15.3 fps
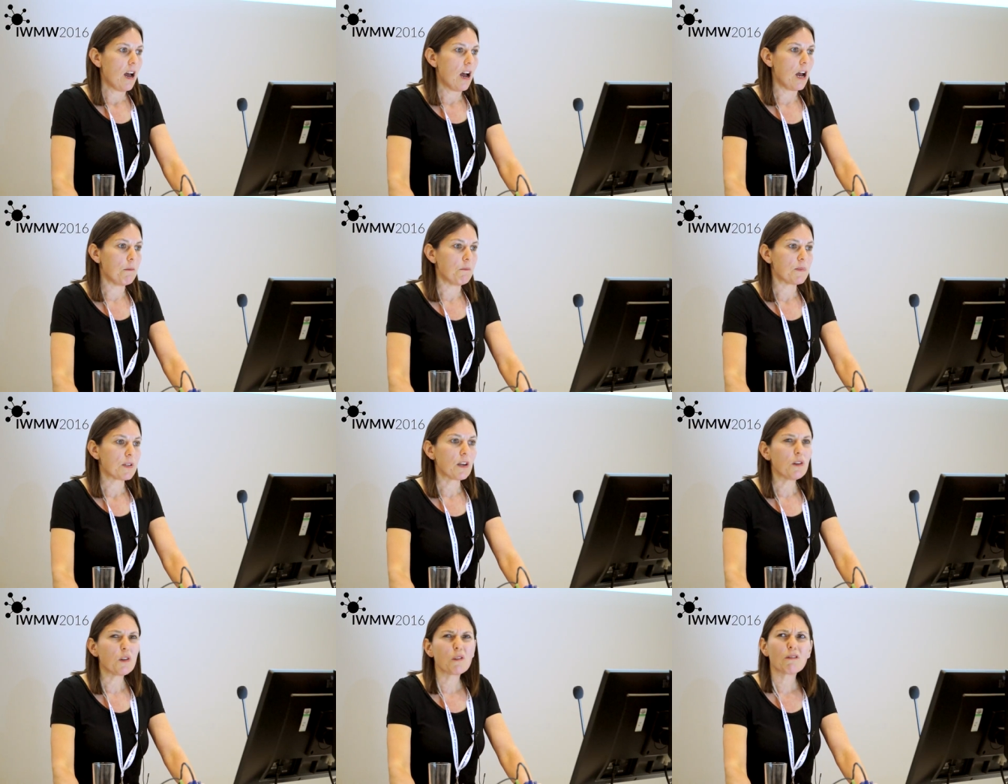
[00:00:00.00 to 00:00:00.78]
Um,
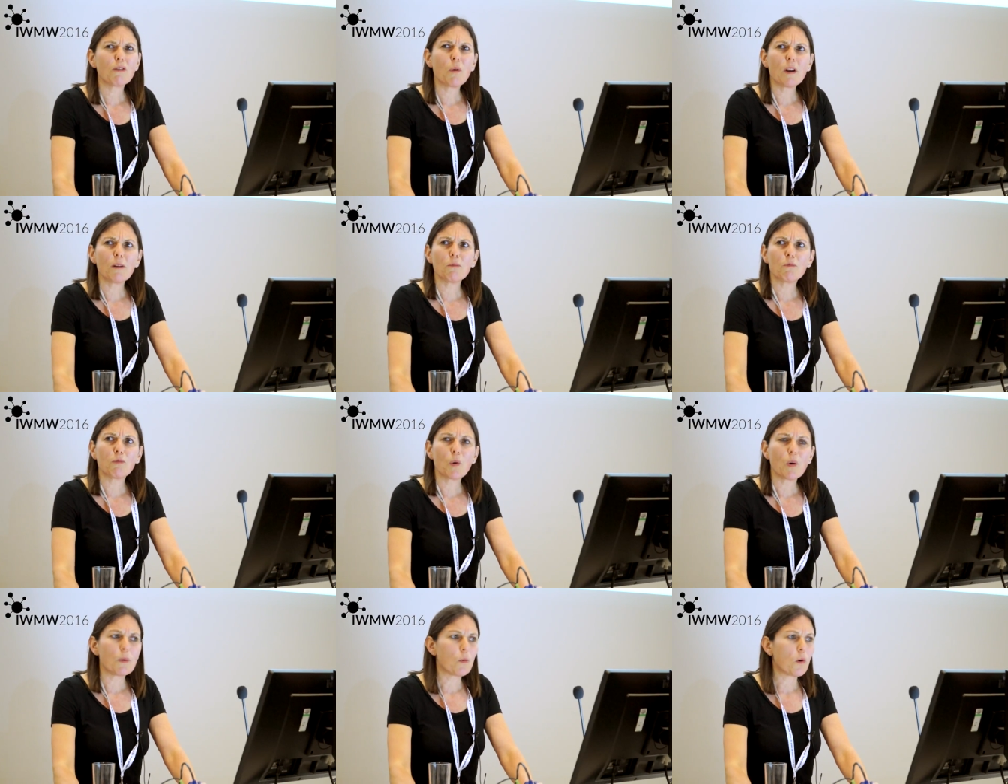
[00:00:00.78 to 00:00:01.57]
so quite,
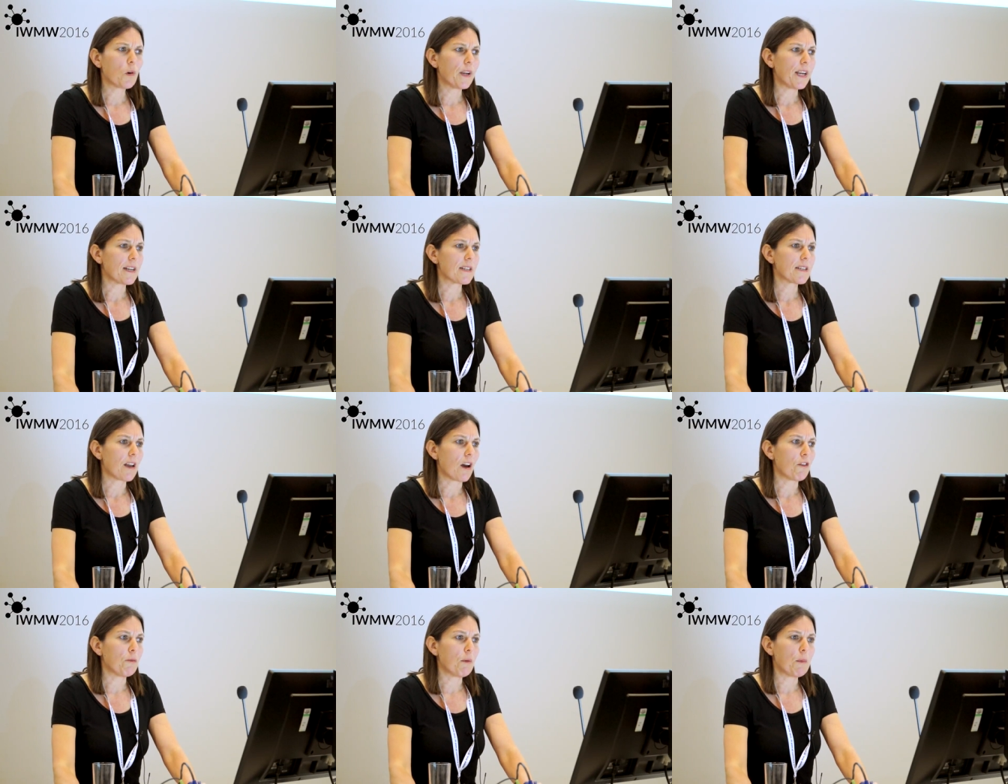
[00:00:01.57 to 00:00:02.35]
quite worrying
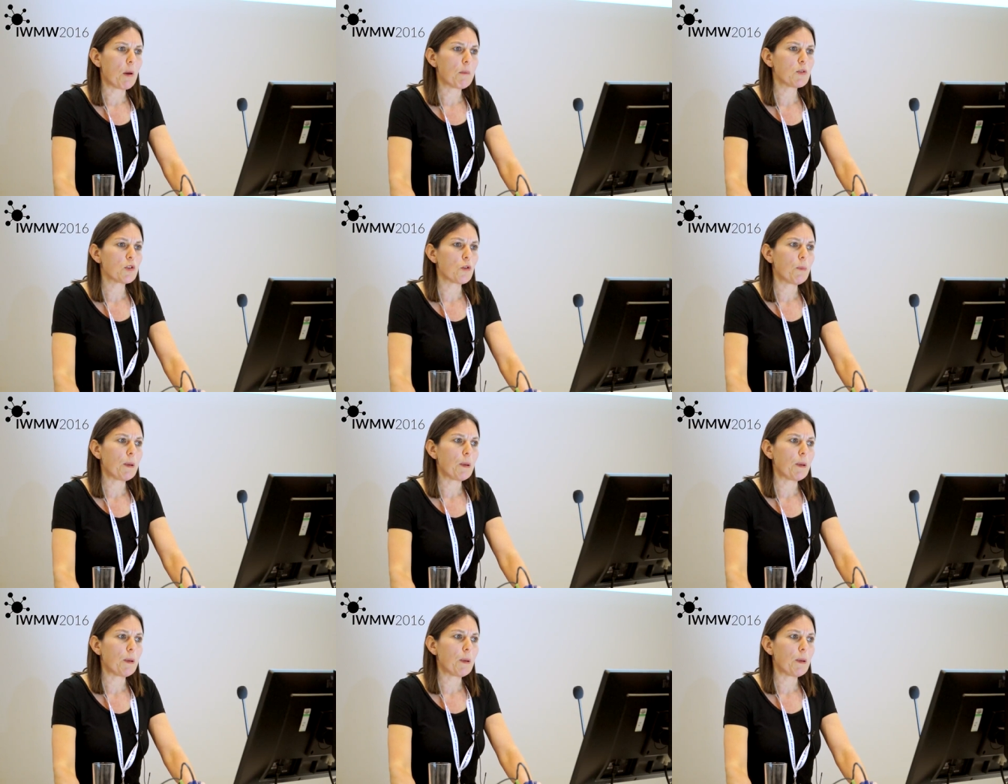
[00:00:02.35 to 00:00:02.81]
stuff, and I'm sure